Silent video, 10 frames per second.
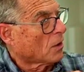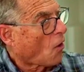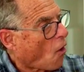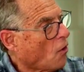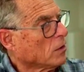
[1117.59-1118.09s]

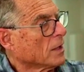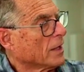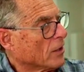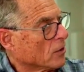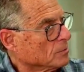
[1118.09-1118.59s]
all
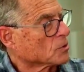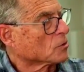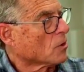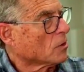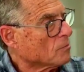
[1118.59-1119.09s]
Arabs or
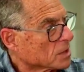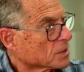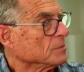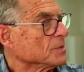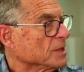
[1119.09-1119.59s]
all
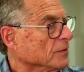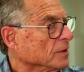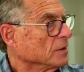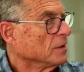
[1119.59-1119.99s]
Muslims even.